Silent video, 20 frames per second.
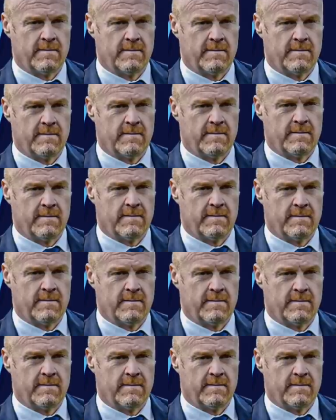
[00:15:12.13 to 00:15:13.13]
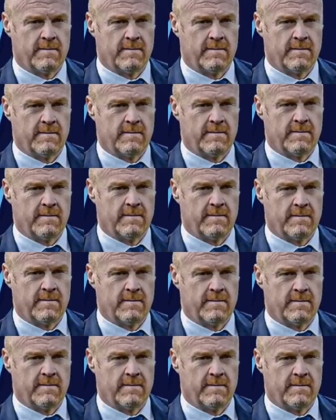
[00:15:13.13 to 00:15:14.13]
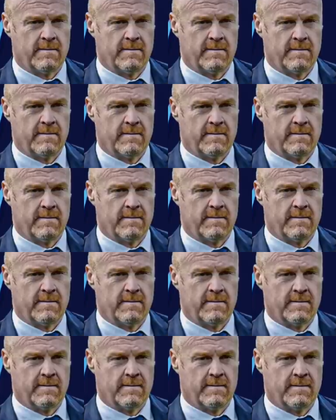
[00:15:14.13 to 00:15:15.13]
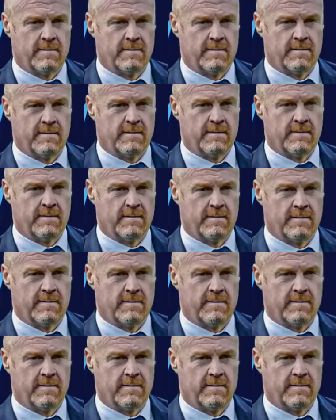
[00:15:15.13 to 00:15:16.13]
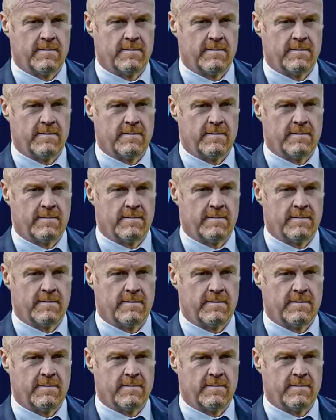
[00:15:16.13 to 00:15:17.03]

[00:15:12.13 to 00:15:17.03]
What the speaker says: This person isn't speaking.